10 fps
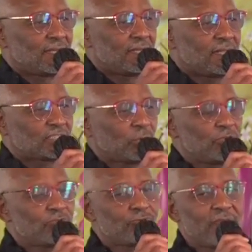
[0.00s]
So when you
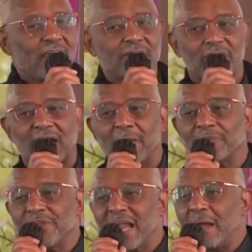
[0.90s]
drink of the cup, think
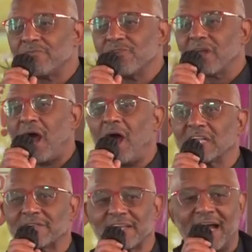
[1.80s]
I'm drinking all of
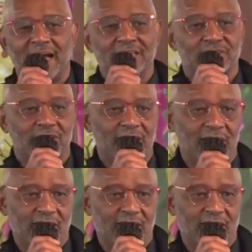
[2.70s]
God's love.